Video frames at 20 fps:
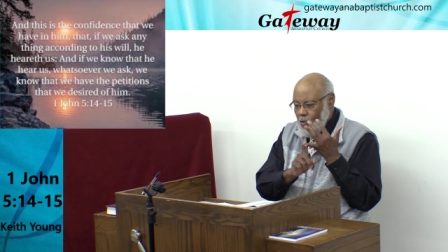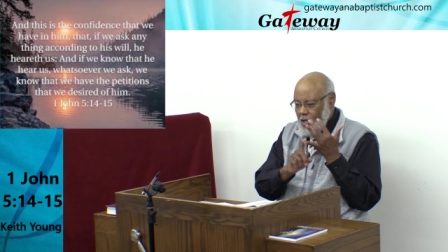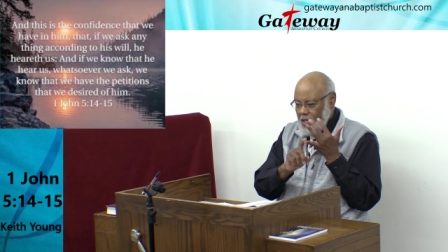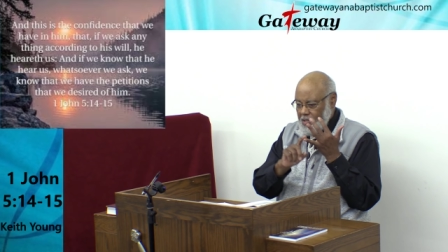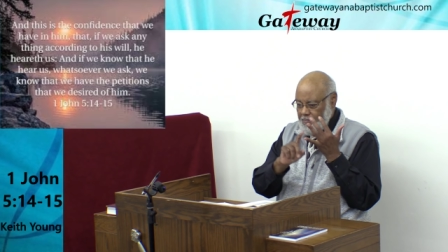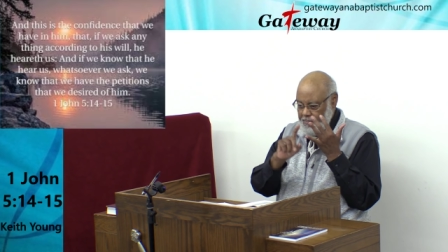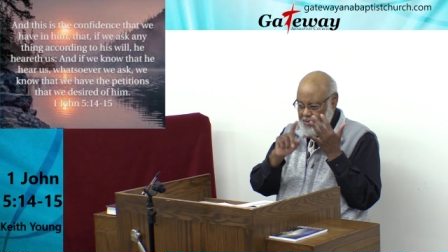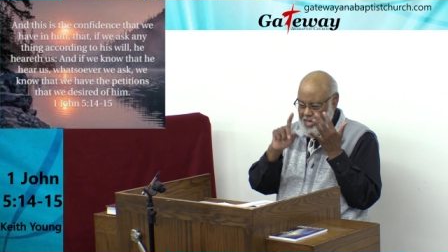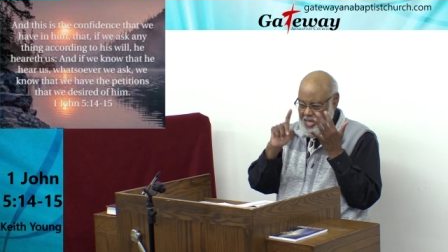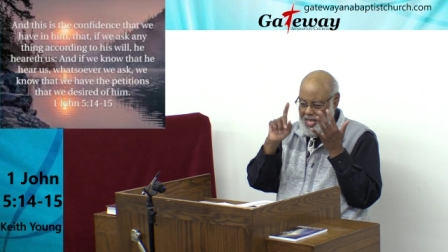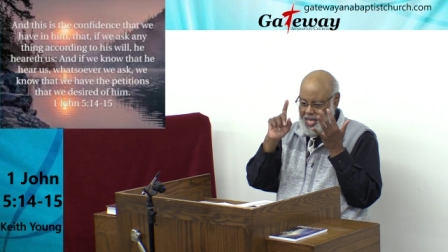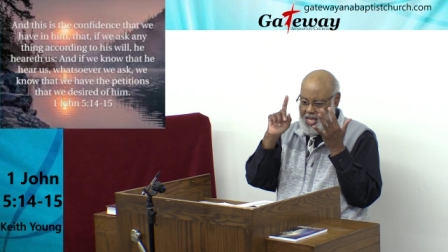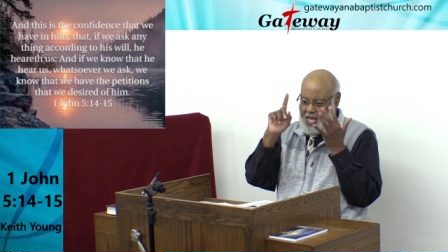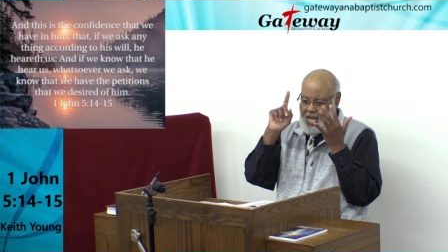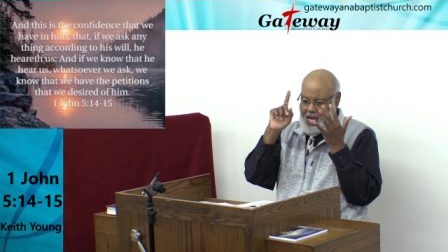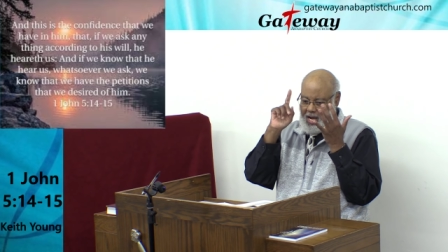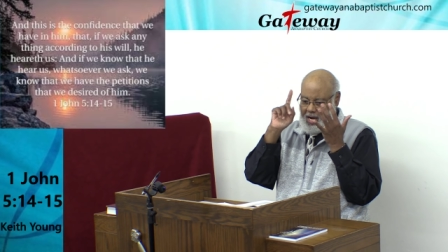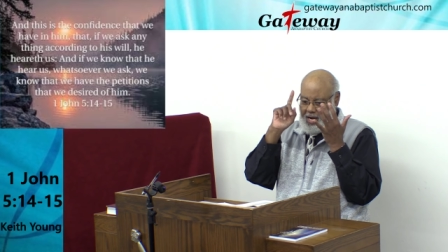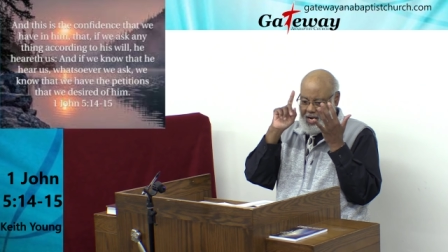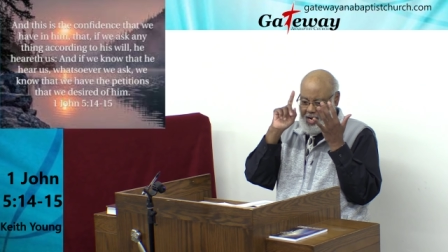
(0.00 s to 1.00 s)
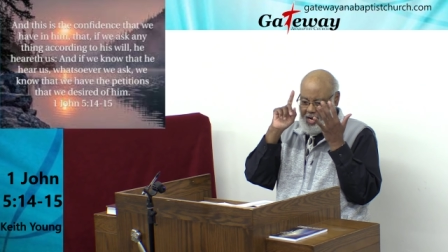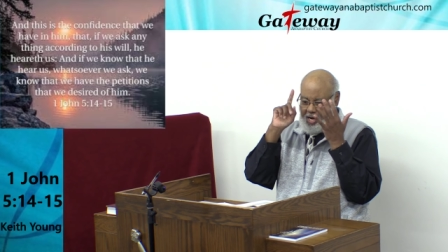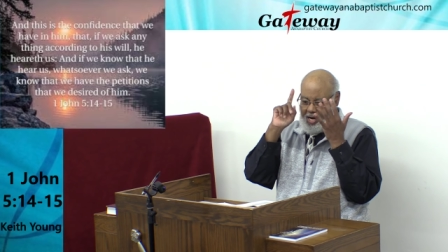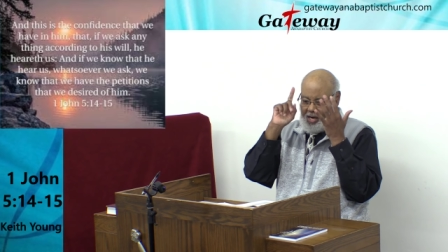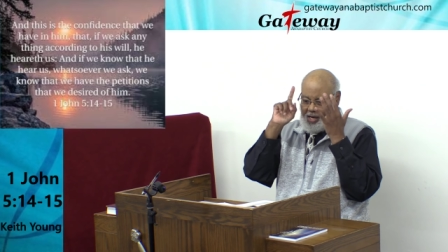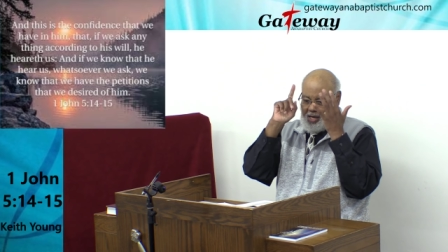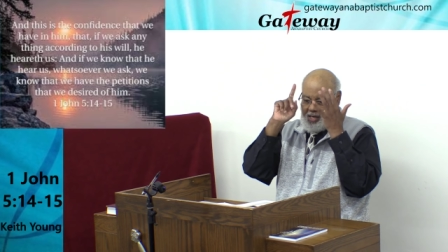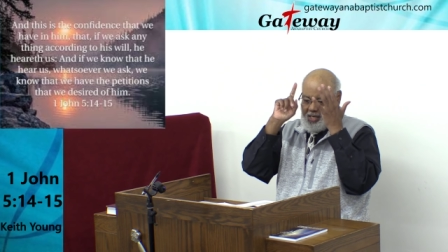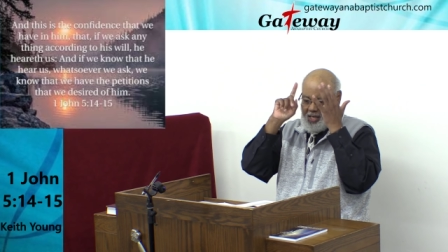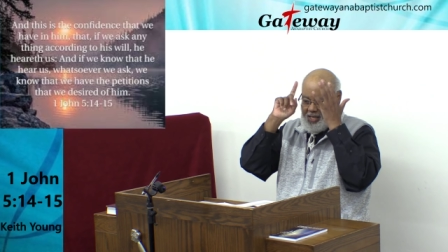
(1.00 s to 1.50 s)
would be
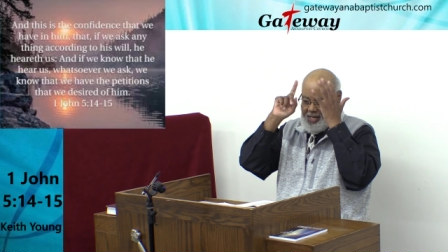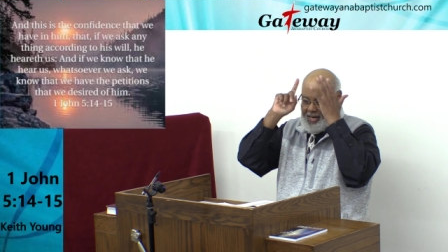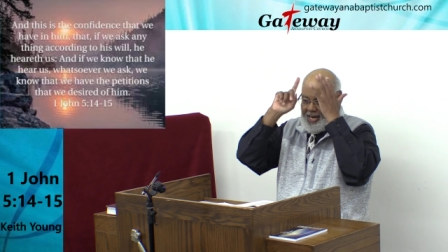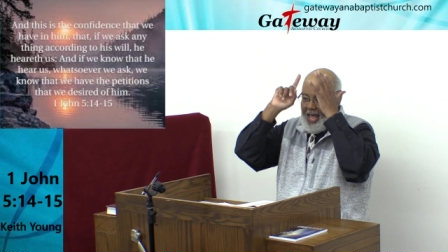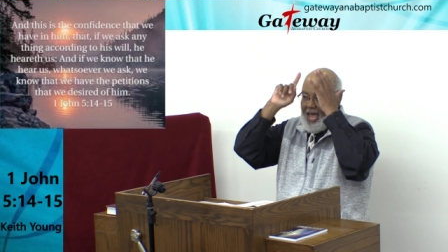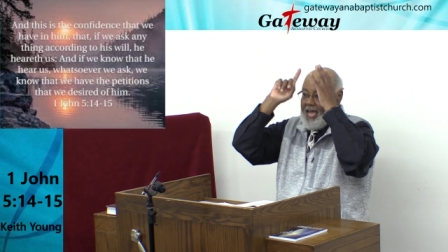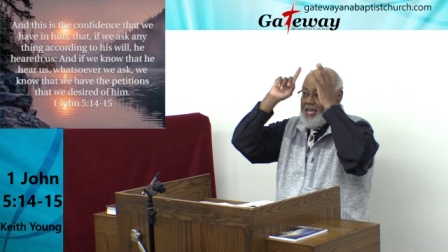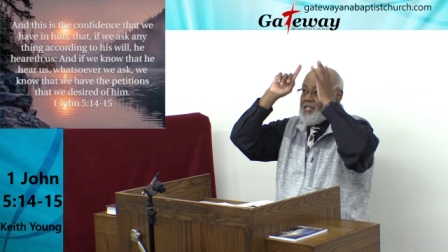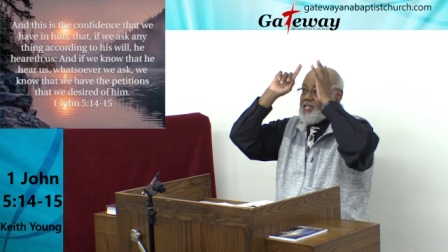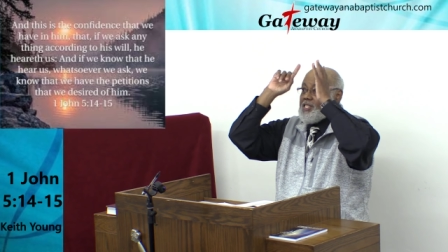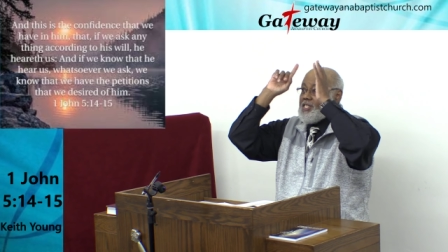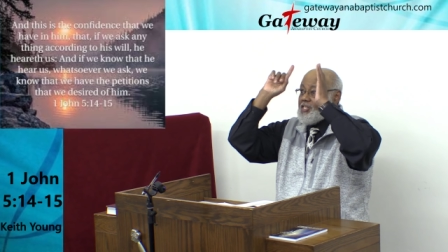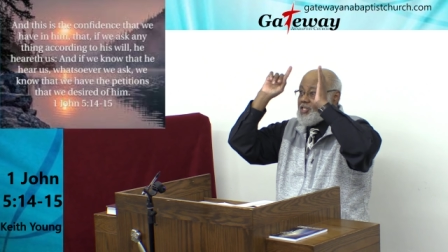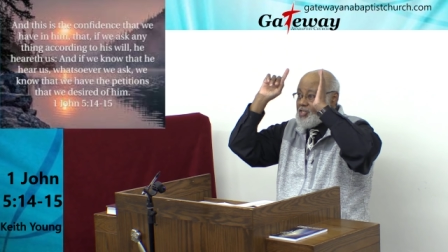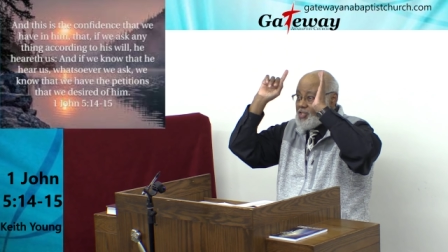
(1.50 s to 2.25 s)
uh, like the